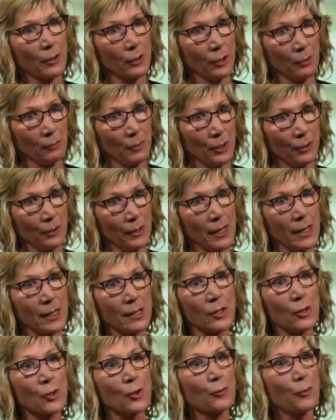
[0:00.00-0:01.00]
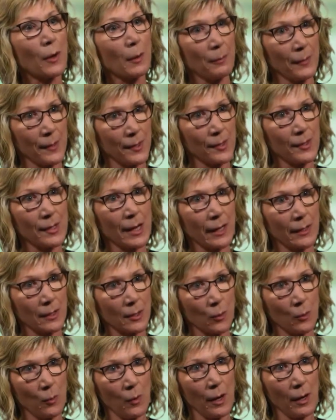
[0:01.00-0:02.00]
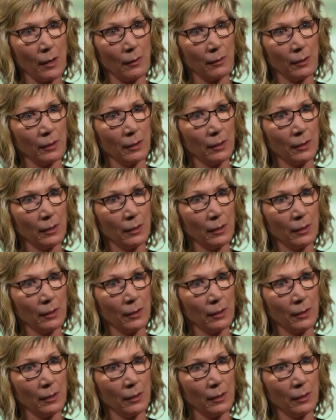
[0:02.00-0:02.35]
community and disrupt the status quo?